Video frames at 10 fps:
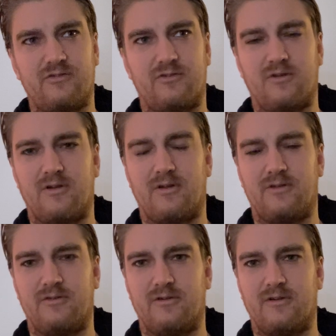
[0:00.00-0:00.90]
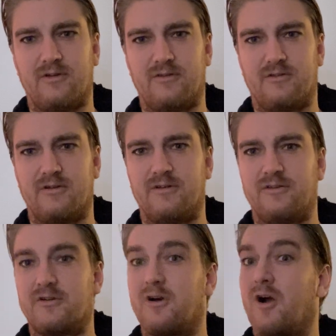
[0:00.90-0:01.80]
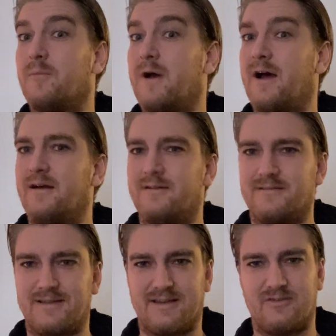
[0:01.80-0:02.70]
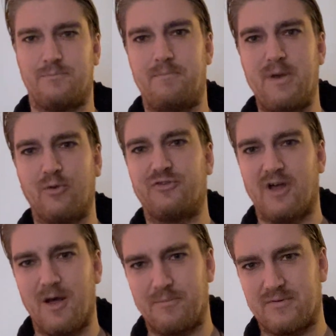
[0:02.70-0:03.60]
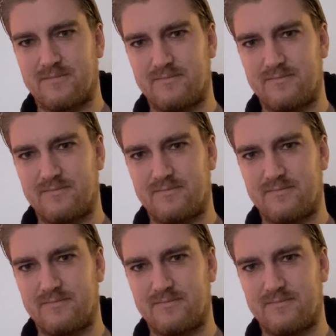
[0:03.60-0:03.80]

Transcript: the karma that is built up